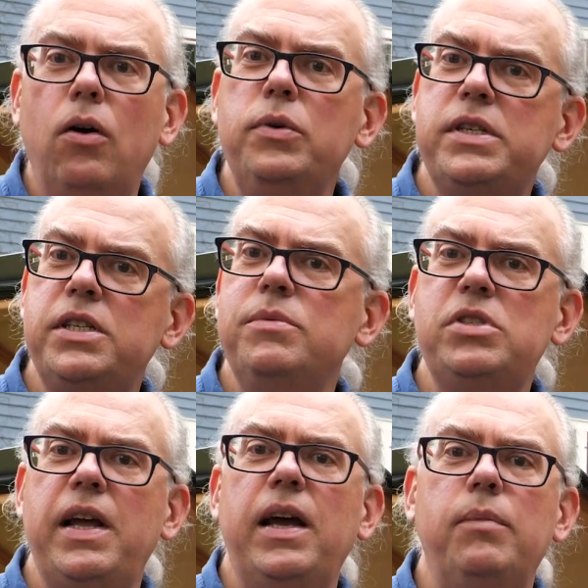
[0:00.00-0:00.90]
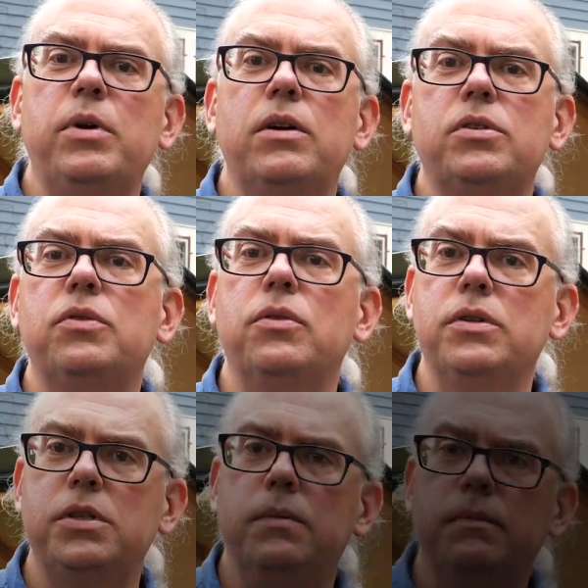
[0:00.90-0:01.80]
always seems to happen
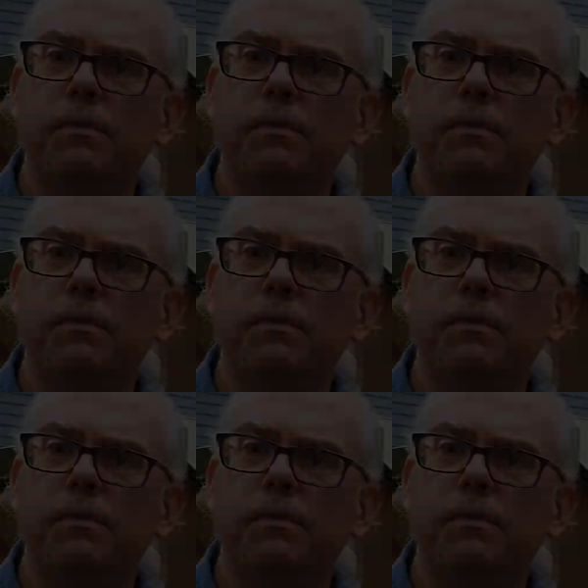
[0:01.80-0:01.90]
outdoors.